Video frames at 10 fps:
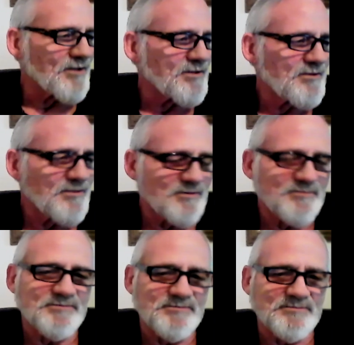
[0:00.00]
cravings
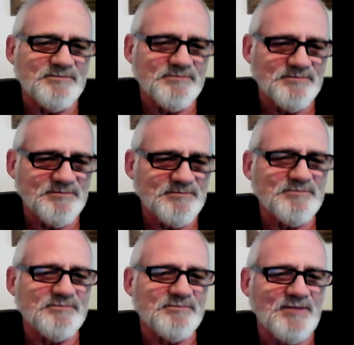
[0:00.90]
have changed,
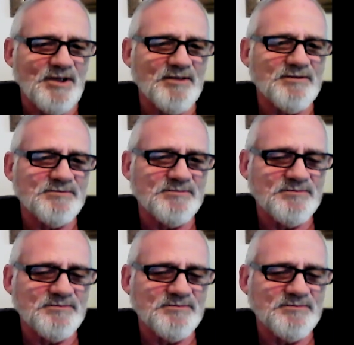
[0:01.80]
and